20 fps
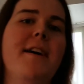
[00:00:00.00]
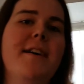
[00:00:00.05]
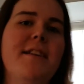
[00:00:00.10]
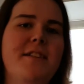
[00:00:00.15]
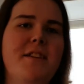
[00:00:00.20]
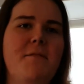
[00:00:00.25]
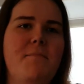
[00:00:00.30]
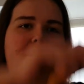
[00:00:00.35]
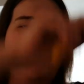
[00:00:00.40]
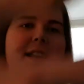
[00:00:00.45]

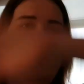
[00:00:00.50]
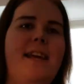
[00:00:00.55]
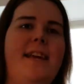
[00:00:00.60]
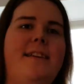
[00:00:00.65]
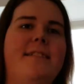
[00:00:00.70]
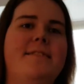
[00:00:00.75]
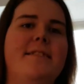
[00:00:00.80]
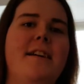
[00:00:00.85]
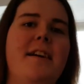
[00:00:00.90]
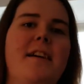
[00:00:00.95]
So
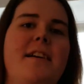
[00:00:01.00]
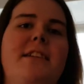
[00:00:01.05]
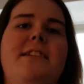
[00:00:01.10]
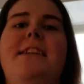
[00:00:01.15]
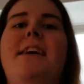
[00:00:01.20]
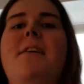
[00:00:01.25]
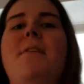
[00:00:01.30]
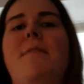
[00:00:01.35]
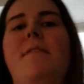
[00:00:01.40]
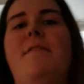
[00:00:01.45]
please,
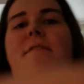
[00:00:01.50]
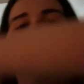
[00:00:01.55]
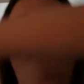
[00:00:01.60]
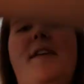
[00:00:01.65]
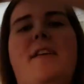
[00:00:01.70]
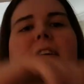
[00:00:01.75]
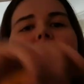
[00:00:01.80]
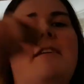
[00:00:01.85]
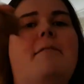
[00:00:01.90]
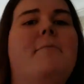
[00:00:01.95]
share this
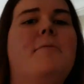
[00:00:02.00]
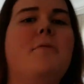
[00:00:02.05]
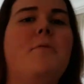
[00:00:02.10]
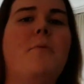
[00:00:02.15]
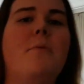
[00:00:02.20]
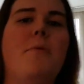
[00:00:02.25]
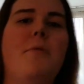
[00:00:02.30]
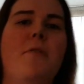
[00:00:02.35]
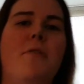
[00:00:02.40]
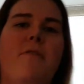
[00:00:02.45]
video with
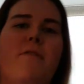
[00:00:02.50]
all your